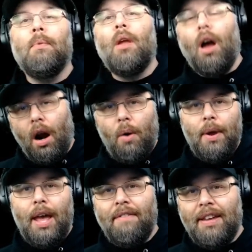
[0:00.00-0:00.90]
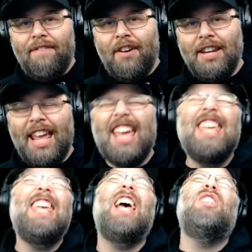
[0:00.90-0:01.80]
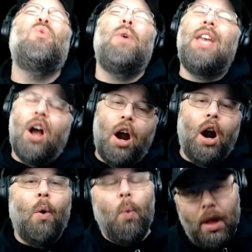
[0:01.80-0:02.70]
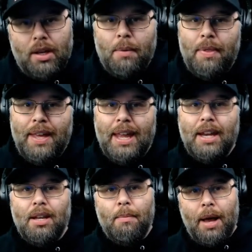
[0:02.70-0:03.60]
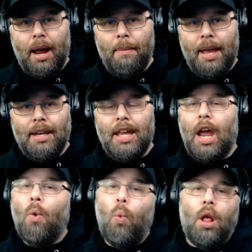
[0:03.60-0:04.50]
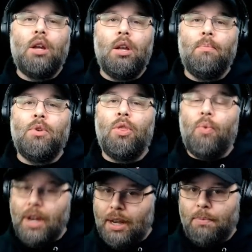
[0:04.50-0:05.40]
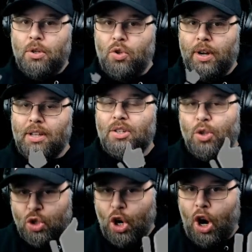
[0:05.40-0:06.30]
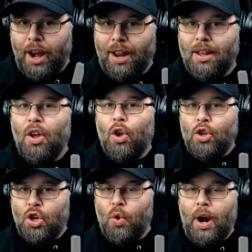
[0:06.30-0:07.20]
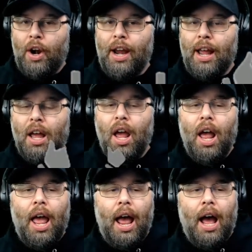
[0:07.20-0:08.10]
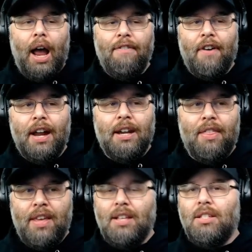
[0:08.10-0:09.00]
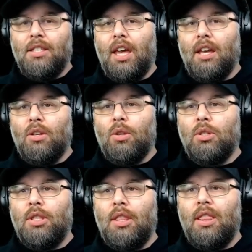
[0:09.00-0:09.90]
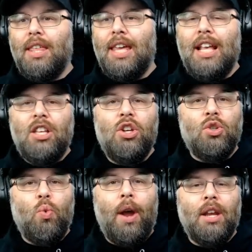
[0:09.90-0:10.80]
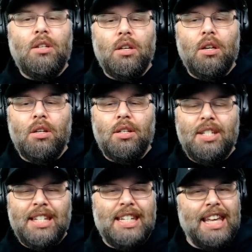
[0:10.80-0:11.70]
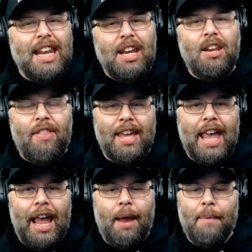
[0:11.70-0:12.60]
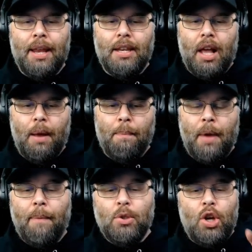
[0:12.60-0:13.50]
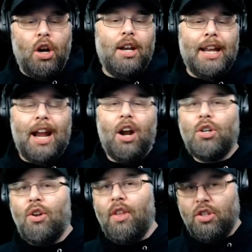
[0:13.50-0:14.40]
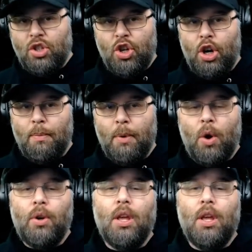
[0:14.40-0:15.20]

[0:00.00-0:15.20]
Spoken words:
Are we having fun yet? Yes, we are. Welcome to the kingdom. I'm Andy, and welcome to 3 tips and tricks to starting Terraria. I find these things the easiest way to get into the game, and I've started a character that's journey mode.